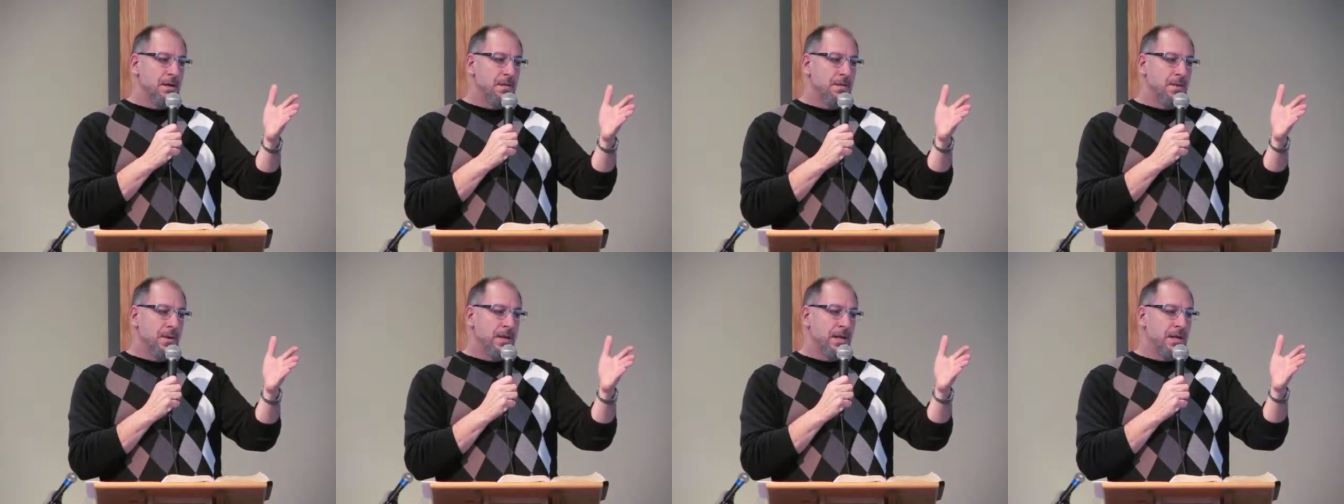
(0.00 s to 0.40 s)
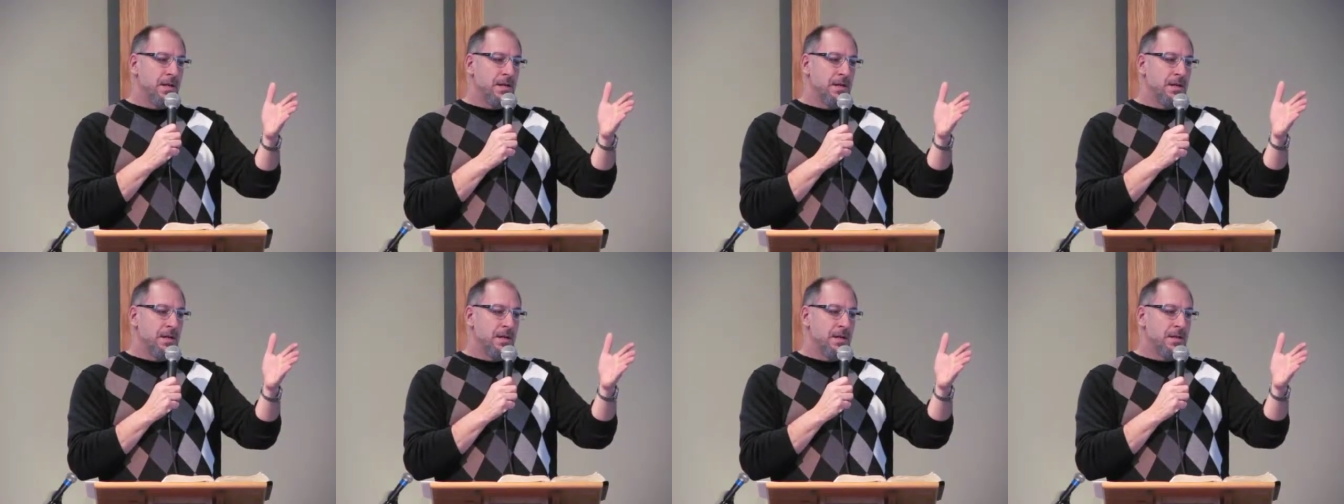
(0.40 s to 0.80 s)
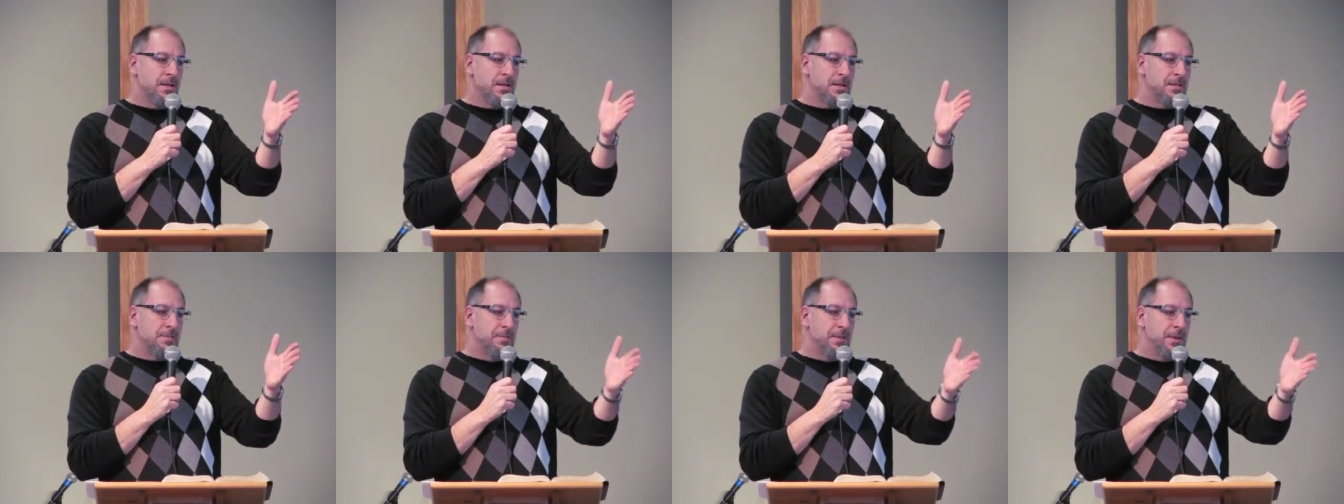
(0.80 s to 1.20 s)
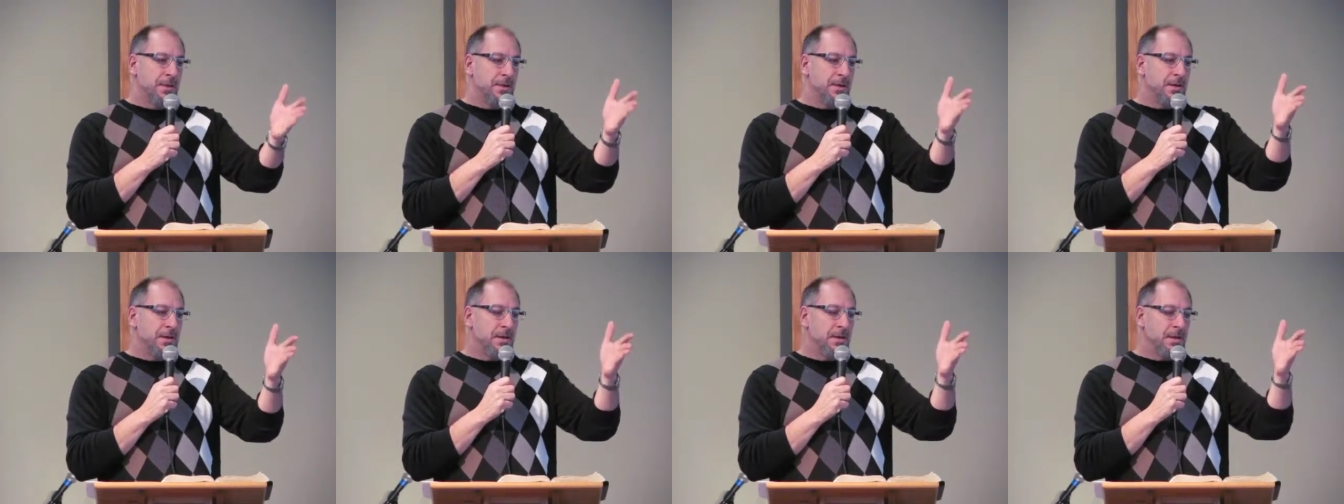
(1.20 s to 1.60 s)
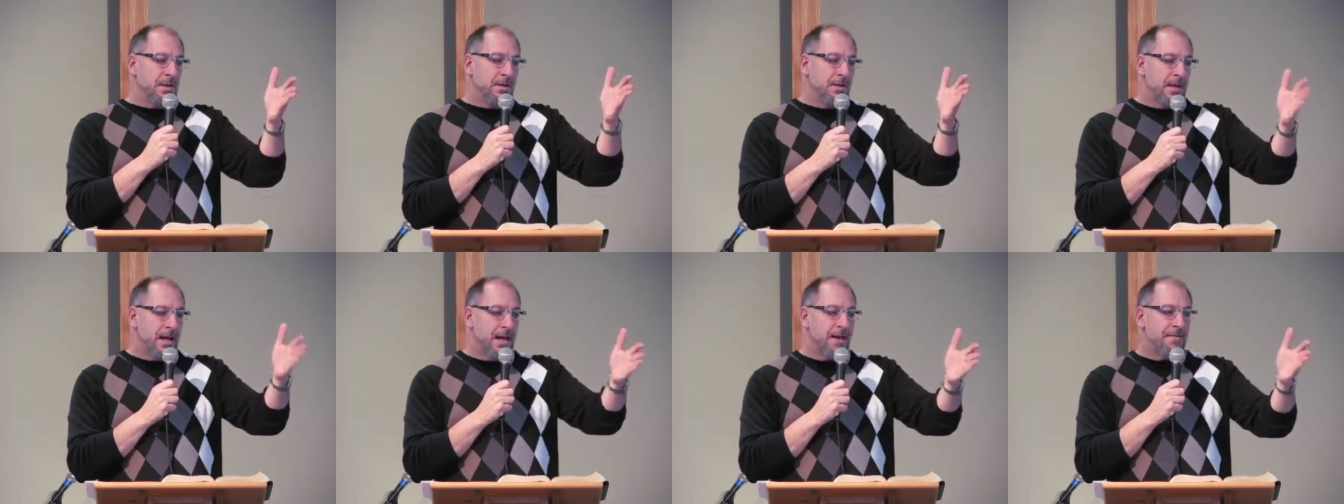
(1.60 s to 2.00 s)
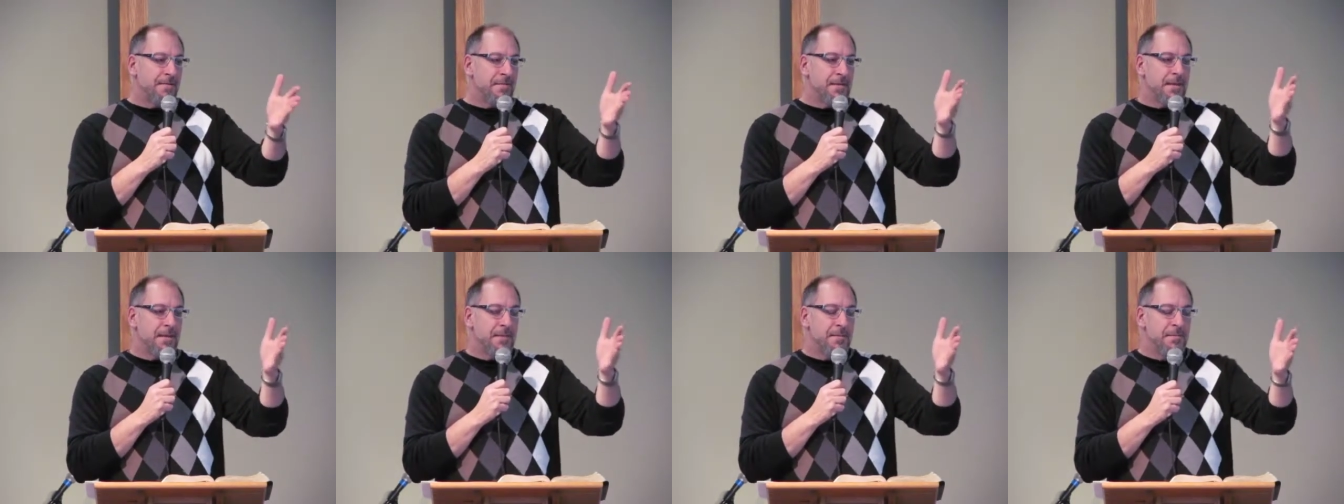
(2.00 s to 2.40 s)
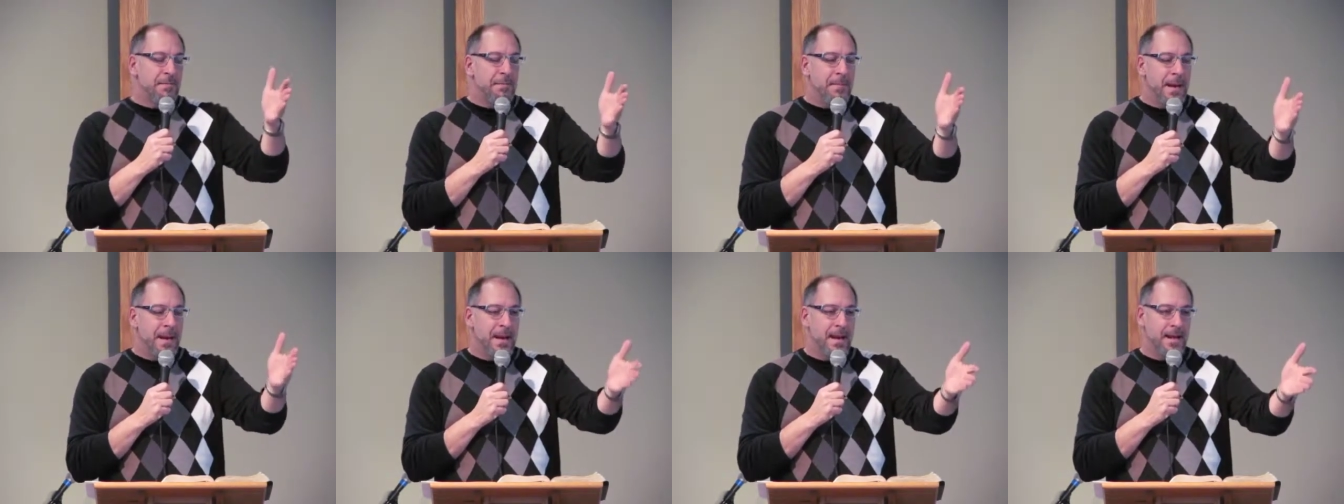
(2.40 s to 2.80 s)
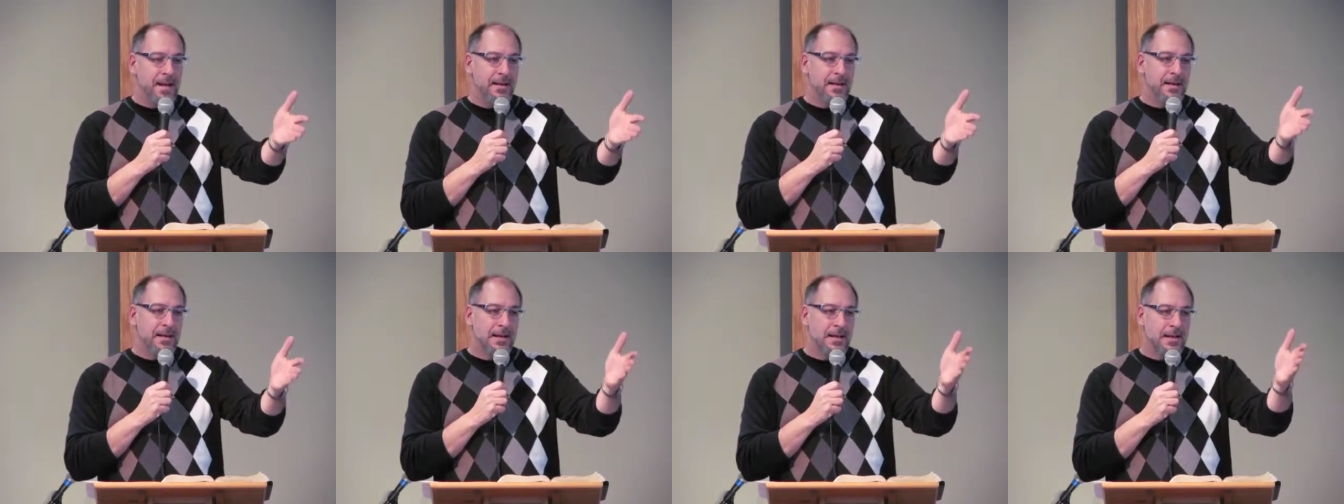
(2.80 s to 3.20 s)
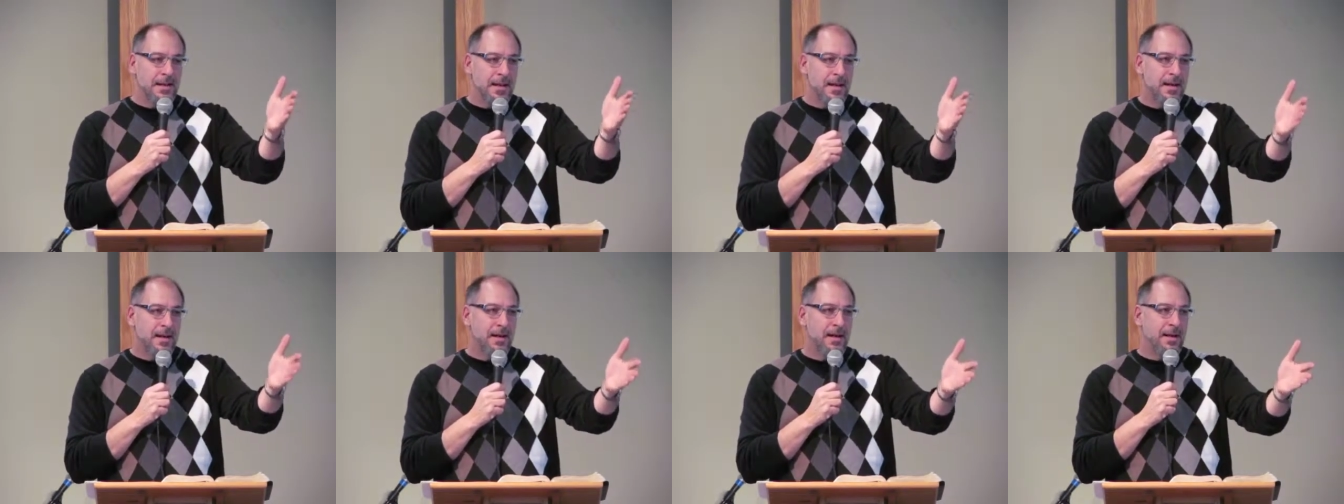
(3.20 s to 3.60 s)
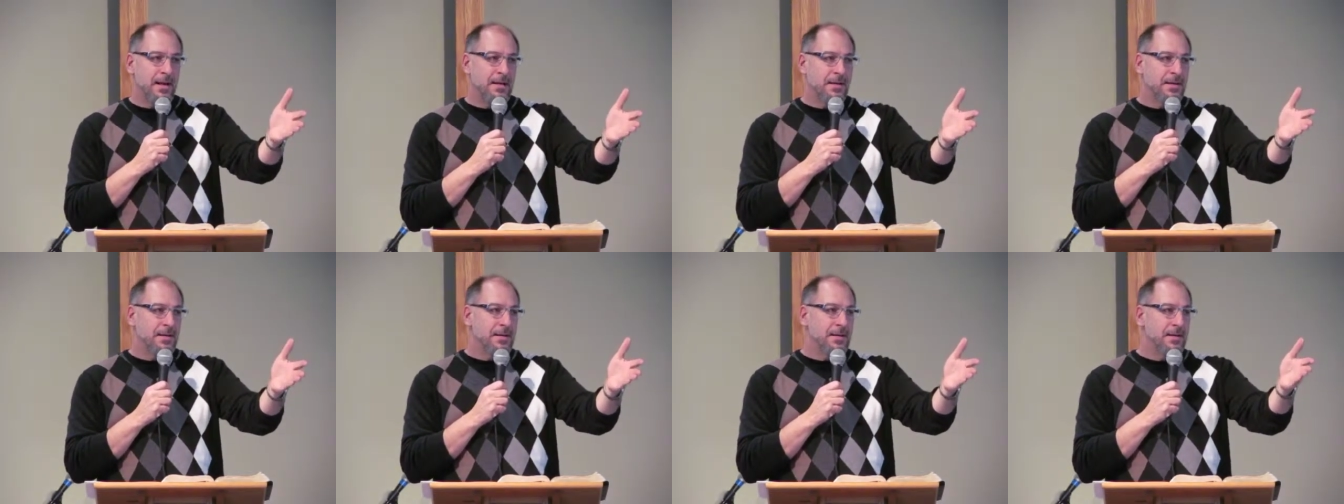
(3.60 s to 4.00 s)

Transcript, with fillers: when the Spirit left mankind